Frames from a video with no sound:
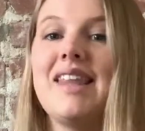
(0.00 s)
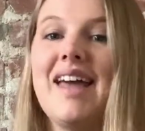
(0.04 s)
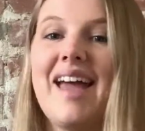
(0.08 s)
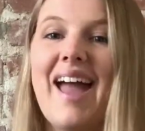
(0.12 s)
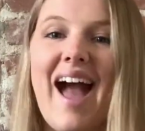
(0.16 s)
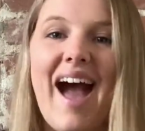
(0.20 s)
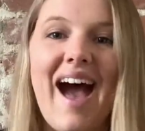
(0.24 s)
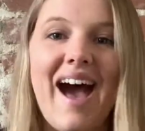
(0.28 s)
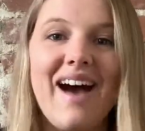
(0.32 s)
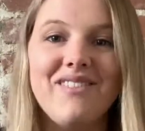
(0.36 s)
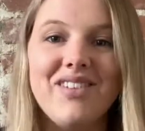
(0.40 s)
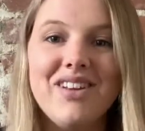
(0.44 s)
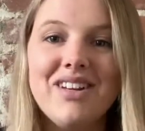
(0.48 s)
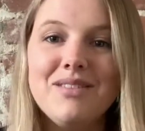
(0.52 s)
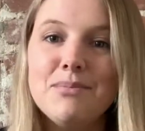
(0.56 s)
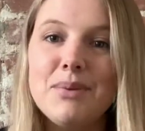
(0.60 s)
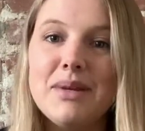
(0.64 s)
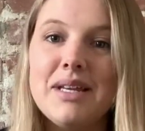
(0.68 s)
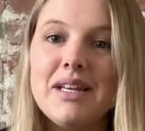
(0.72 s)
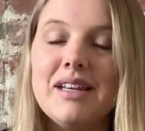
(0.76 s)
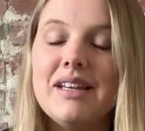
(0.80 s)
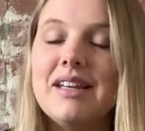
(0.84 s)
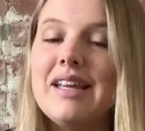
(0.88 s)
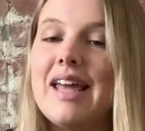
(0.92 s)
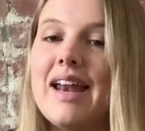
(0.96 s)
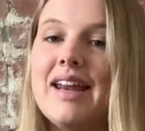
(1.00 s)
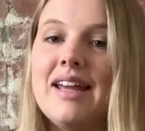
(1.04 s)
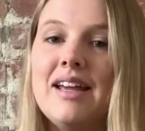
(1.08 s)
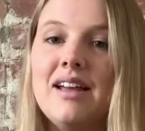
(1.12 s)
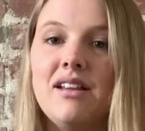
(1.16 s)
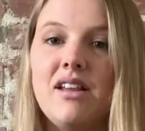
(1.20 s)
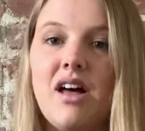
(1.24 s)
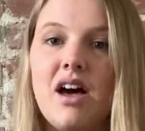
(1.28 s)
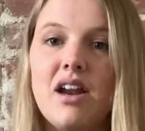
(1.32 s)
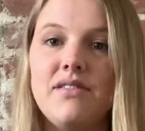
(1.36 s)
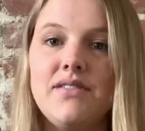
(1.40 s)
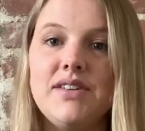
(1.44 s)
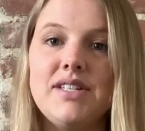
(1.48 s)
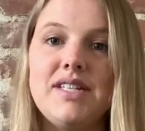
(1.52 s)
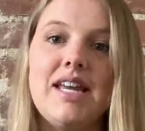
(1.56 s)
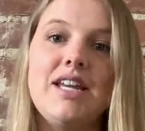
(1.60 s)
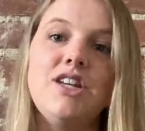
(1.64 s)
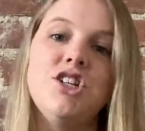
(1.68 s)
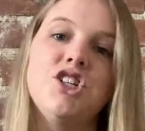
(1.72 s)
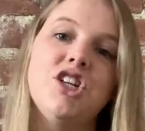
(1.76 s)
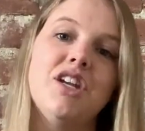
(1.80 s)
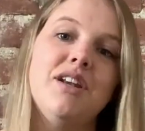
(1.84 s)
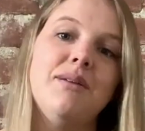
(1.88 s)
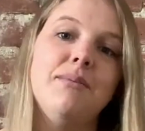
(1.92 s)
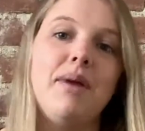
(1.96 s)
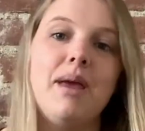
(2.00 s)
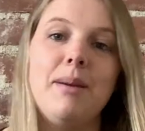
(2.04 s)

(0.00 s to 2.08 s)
They haven't been getting a lot of attention.